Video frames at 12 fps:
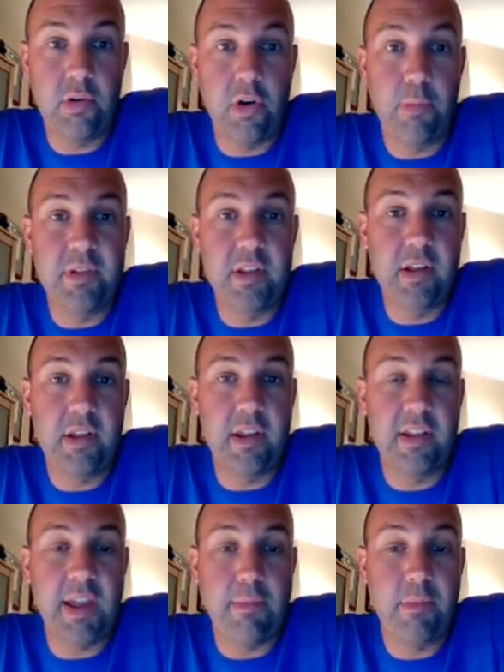open the
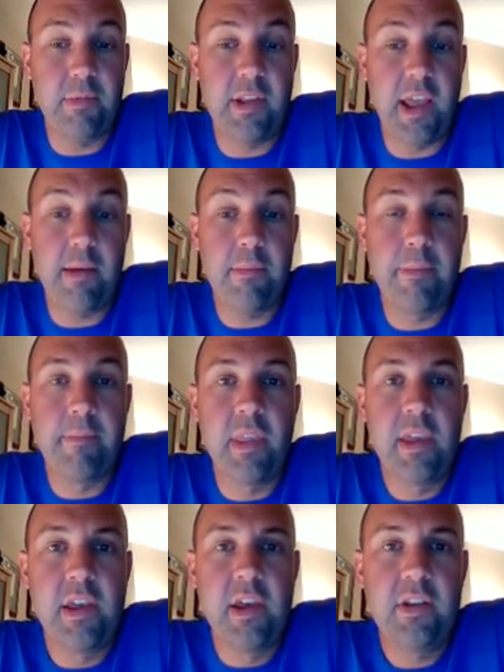assignment tab.
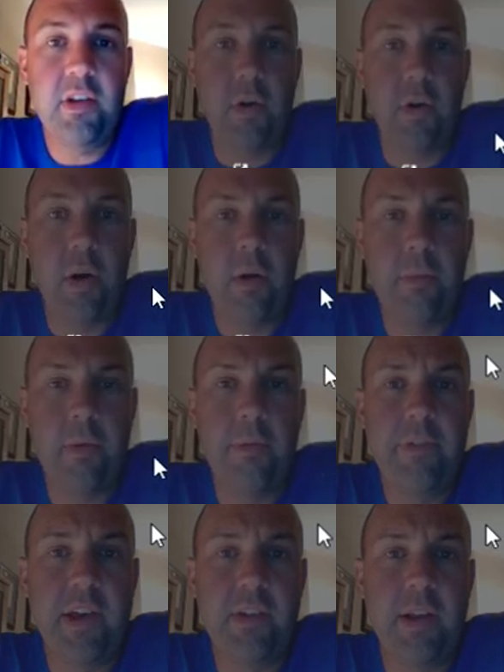So
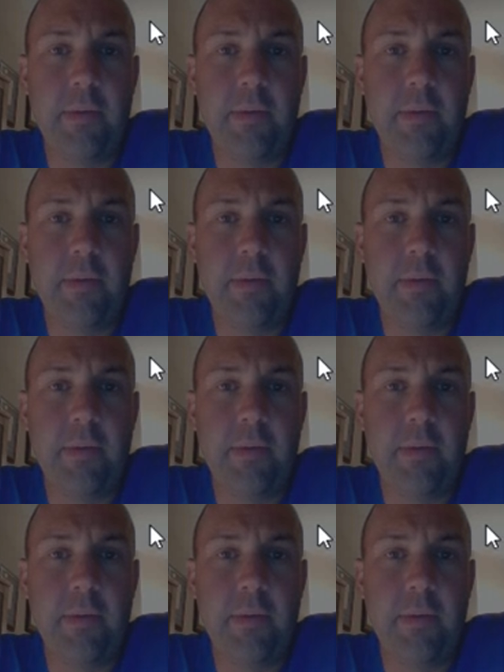hopefully that